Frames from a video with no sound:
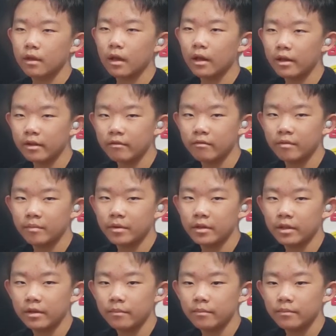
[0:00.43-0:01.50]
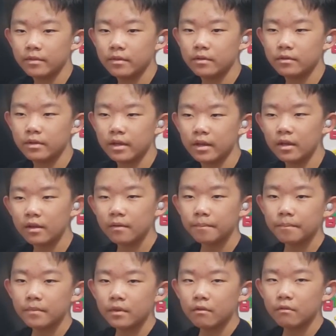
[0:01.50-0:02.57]
Hi everybody,
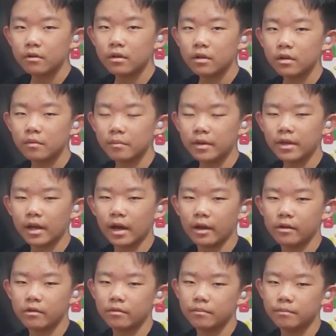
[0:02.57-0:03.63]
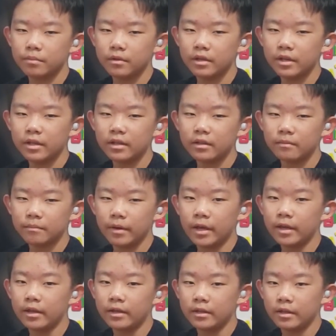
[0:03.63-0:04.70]
today we're gonna make iron bleed in
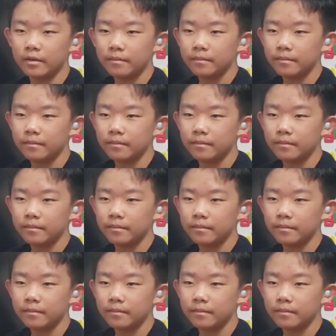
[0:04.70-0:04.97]
pain.